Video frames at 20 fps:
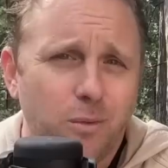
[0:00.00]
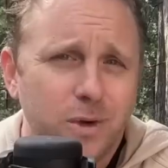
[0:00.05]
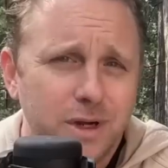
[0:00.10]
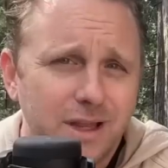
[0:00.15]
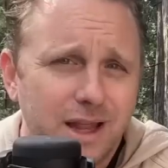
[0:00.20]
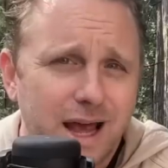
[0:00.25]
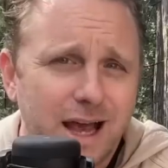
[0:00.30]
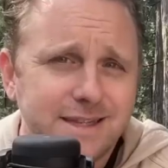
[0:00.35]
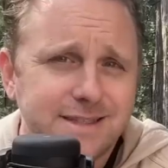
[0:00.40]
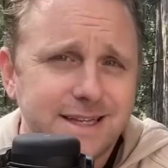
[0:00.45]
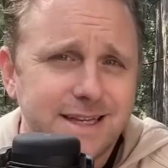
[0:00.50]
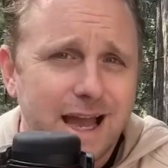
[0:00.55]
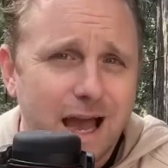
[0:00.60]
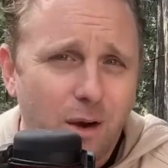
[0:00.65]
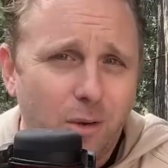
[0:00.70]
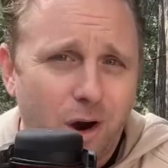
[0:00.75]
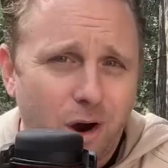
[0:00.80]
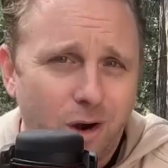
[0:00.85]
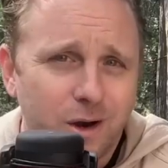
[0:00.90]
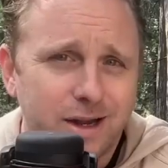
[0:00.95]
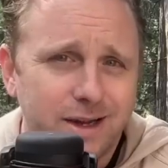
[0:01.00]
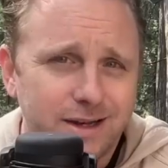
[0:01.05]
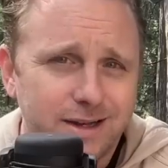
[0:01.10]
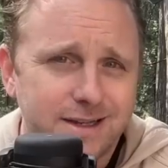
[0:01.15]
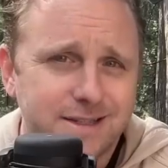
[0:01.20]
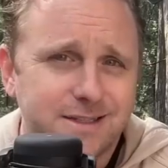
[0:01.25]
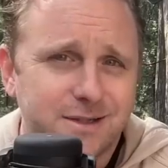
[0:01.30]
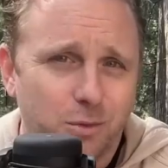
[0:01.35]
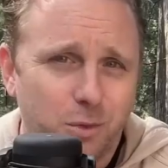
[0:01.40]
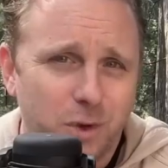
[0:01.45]
realizing how hard it
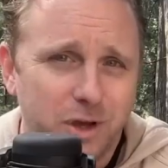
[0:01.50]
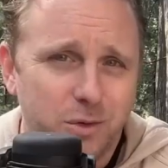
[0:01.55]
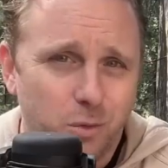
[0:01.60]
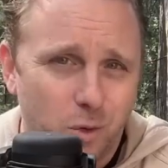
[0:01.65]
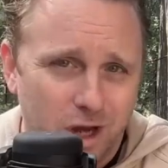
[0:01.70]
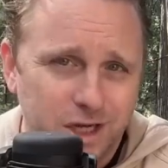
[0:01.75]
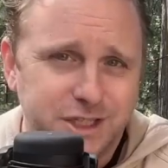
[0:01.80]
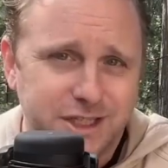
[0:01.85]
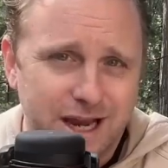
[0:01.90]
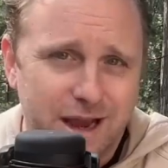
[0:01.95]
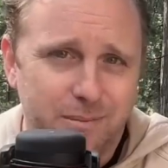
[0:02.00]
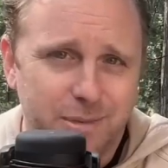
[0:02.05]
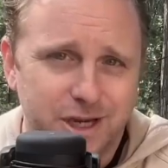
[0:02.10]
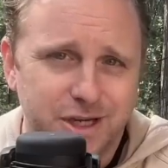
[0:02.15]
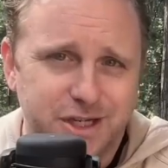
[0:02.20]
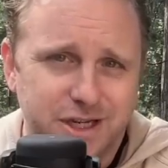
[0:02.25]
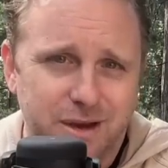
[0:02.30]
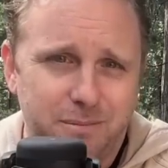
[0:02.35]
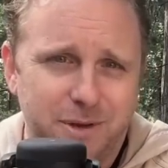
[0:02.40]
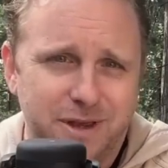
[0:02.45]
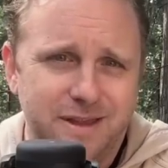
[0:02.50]
is to win one championship